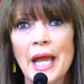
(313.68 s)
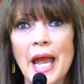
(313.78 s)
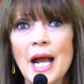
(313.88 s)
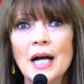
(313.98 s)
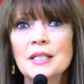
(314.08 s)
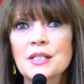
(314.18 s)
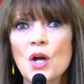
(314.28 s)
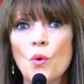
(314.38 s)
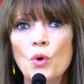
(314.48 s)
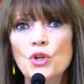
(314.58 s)
And
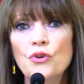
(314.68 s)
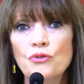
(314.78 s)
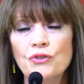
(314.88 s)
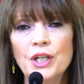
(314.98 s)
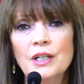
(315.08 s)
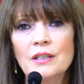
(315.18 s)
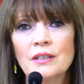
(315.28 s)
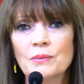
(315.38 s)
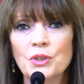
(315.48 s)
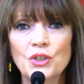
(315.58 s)
when you
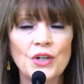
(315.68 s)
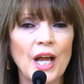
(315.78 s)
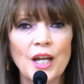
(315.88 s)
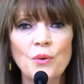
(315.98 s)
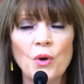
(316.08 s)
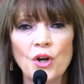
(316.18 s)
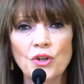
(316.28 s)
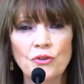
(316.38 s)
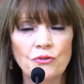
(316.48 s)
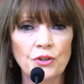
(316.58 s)
feel, when you're anywhere and
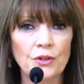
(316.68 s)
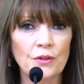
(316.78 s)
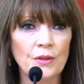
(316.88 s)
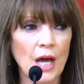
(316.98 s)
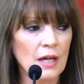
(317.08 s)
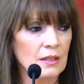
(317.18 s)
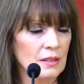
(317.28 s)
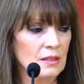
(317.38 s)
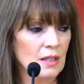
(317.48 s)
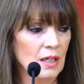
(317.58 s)
you feel that
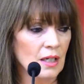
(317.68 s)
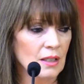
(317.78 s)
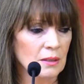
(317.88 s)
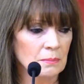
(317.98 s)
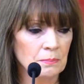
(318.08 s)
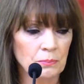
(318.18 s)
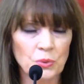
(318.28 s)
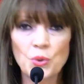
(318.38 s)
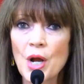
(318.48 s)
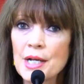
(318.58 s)
um,
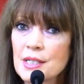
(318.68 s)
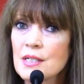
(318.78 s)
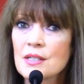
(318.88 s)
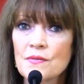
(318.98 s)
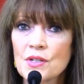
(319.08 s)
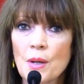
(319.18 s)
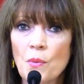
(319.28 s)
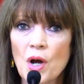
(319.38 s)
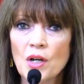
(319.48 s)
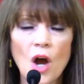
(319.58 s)
presence of
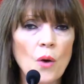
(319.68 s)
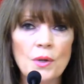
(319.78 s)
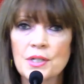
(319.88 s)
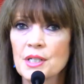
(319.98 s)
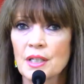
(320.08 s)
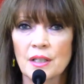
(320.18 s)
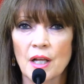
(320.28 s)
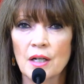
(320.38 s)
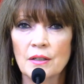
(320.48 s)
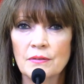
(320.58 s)
someone, always send
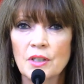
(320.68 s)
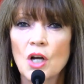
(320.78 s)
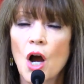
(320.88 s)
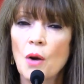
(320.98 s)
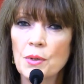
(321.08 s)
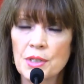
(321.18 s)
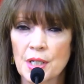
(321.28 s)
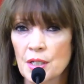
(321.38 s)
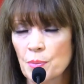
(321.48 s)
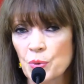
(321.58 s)
love, always
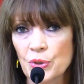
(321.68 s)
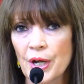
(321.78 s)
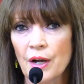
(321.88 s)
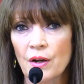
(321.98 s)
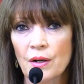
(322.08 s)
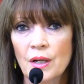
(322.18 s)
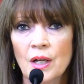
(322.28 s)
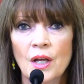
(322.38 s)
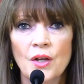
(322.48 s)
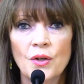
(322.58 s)
send a prayer.
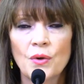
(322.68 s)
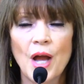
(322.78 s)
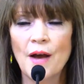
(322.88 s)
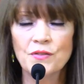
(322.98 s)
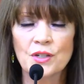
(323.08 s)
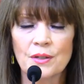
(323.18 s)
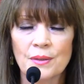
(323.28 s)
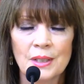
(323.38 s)
You don't have to